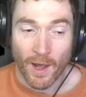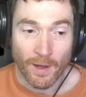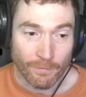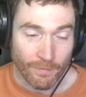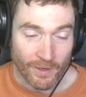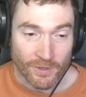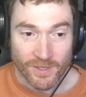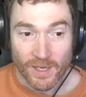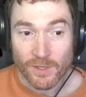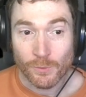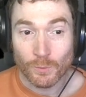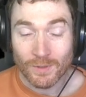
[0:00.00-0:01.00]
Fighters get
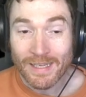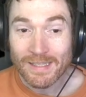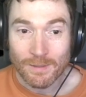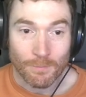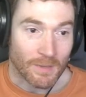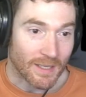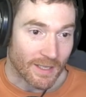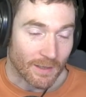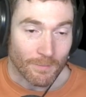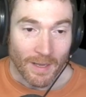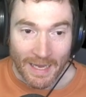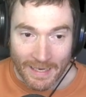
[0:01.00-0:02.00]
you light,
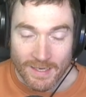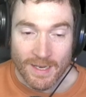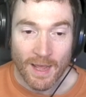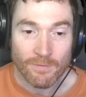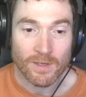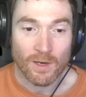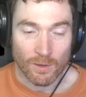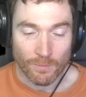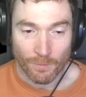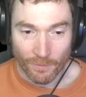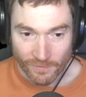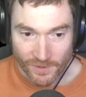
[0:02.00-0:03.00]
medium, and heavy armor
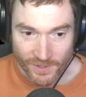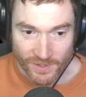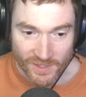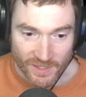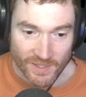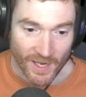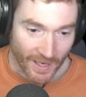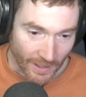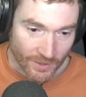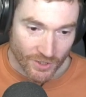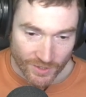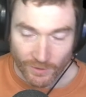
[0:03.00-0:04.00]
proficiencies
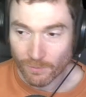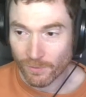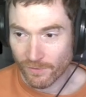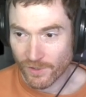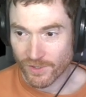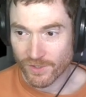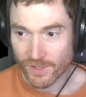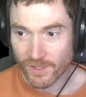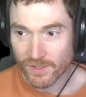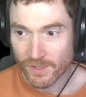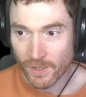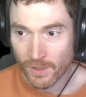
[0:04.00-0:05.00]
and shield
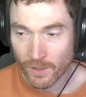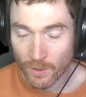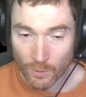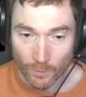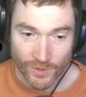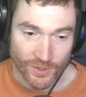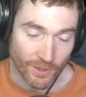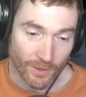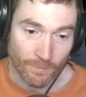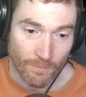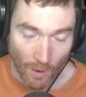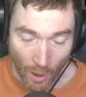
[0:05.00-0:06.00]
proficiencies, which
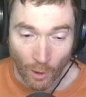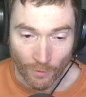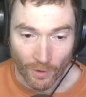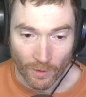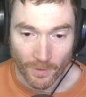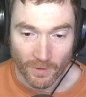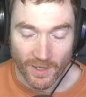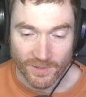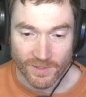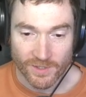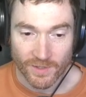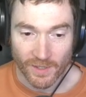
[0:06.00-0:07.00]
are all the armor
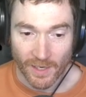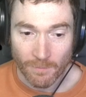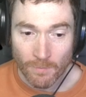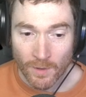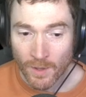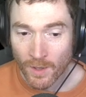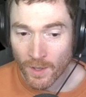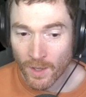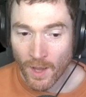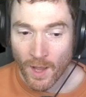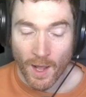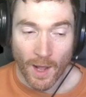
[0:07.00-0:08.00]
classes in the game.
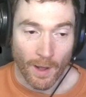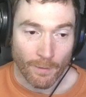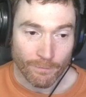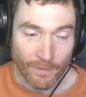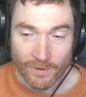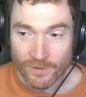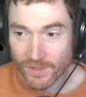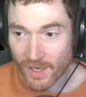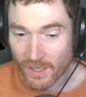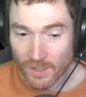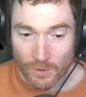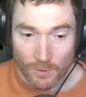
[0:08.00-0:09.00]
Fighters
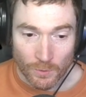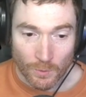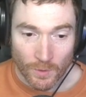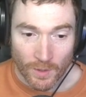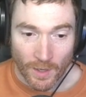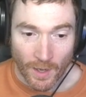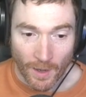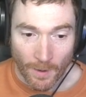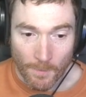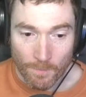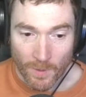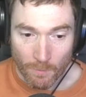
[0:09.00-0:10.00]
get you
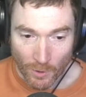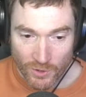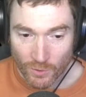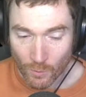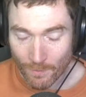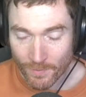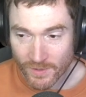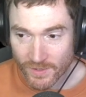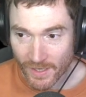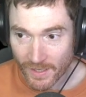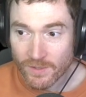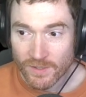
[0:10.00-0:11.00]
martial weapons
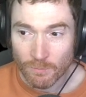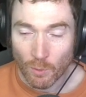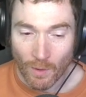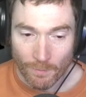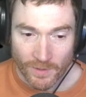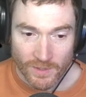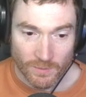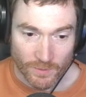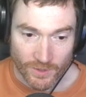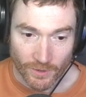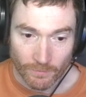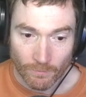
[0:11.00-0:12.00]
and simple weapons,
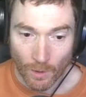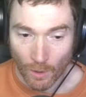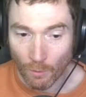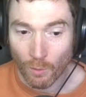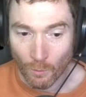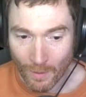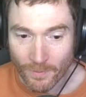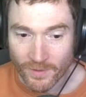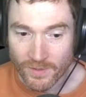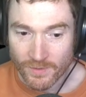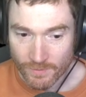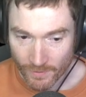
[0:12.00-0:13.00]
which are all the
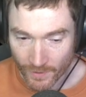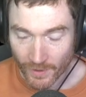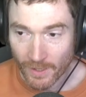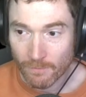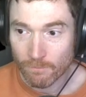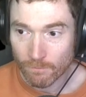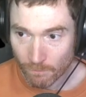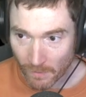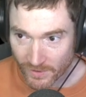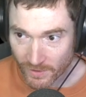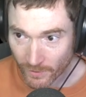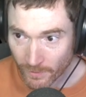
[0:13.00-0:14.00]
weapons in the game,
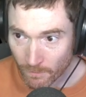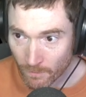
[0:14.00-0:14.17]
basically.